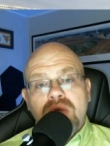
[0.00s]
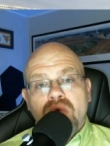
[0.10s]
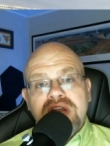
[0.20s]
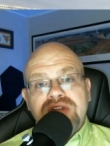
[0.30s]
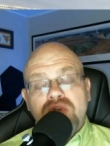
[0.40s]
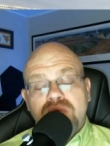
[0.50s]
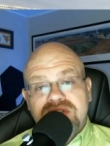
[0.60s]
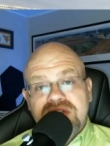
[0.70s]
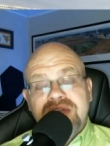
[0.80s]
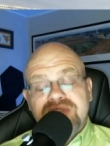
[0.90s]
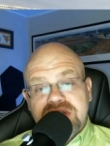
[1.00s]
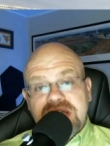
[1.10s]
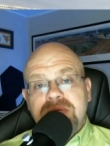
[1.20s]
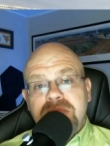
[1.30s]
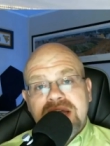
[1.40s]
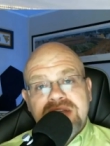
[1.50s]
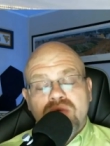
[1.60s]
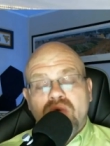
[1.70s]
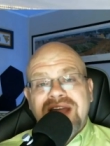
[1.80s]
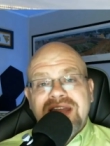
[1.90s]
running to his left, and keep in mind, he's
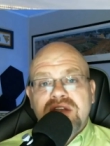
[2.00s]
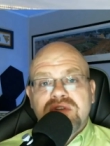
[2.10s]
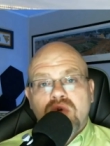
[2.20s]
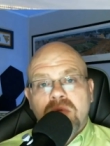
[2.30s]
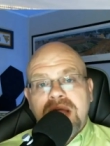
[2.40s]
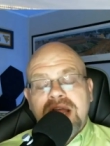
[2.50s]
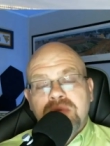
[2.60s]
a right-handed quarterback.